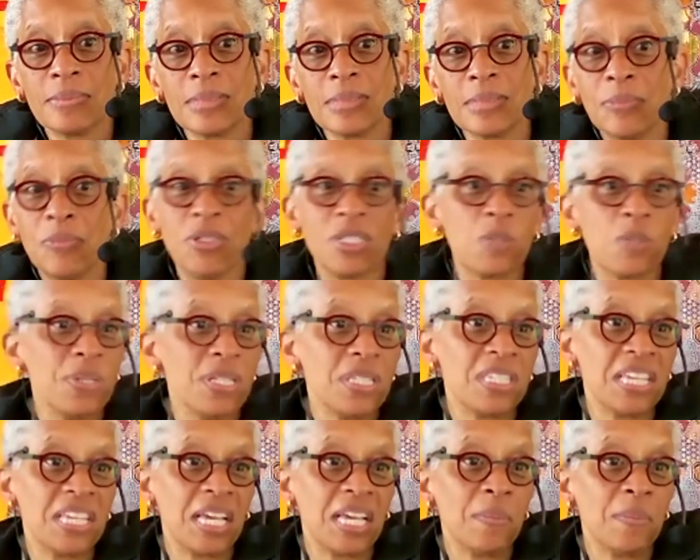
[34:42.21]
What's been
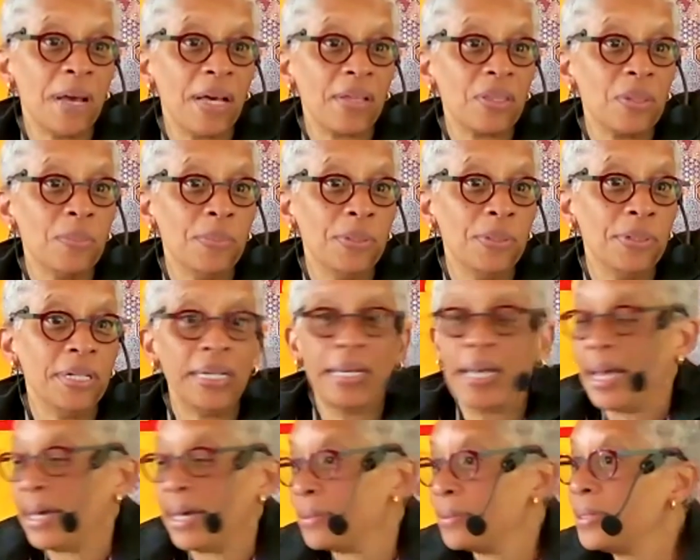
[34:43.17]
said about the Buddha,
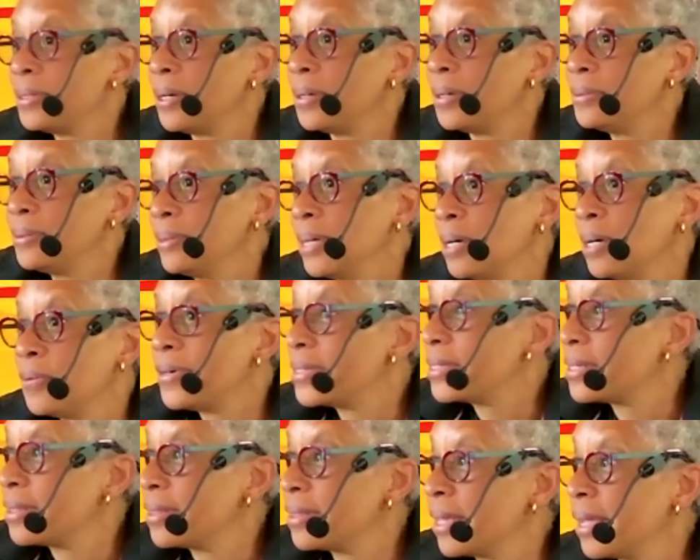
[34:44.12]
I don't know. I
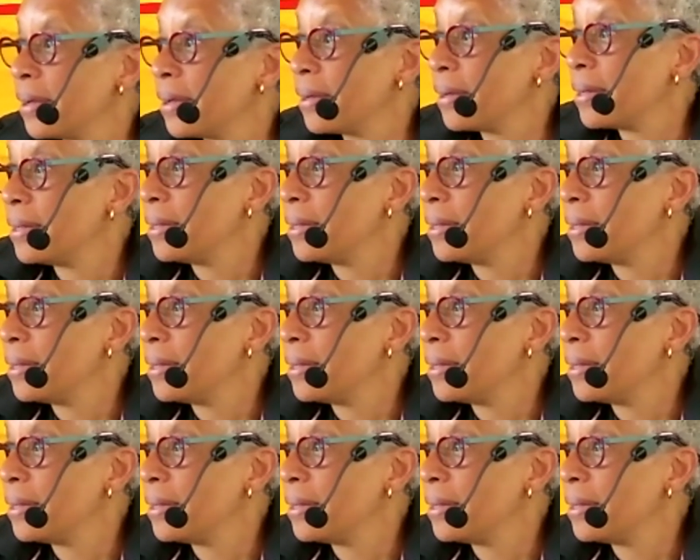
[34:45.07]
wasn't there.